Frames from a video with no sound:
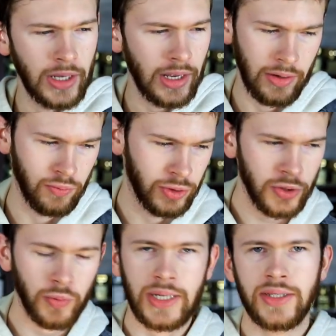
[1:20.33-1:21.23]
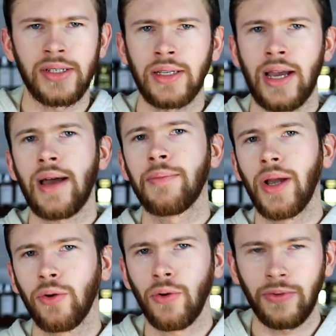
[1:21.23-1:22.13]
Uh, just recently, I have
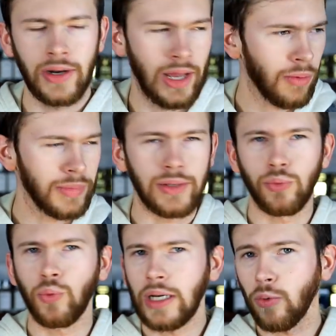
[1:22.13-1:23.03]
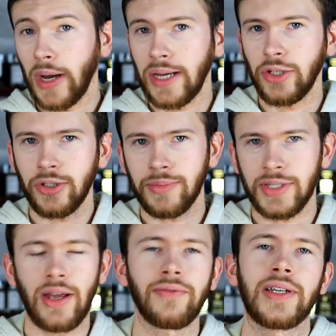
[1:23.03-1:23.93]
my girlfriend help me rearrange some
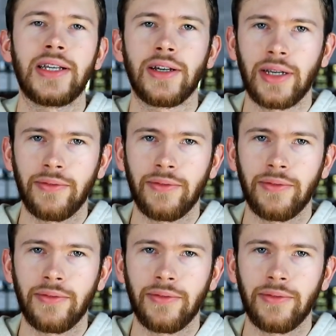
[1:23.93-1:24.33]
stuff in here,